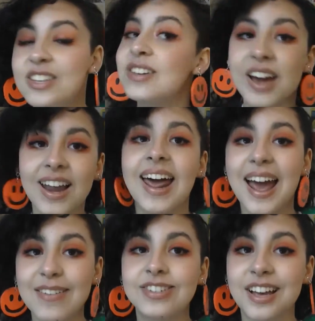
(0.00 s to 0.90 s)
You gotta
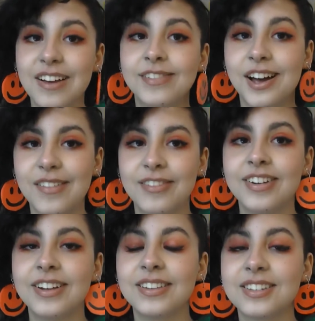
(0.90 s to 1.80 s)
have
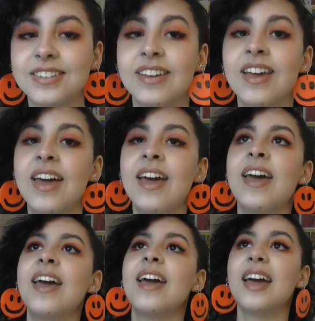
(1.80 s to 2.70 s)
self-confidence
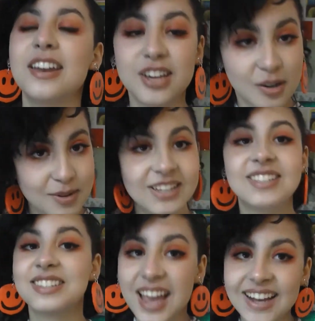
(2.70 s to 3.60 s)
and you gotta be a
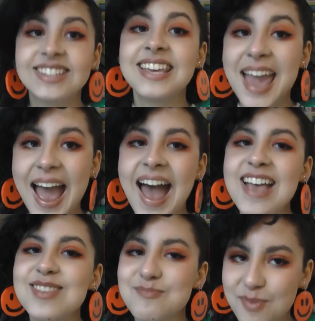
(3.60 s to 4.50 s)
sexy
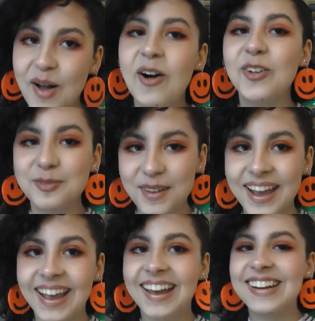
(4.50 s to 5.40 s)
ass bald
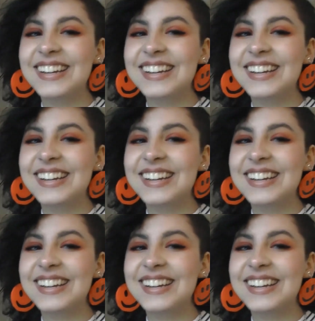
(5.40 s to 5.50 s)
man.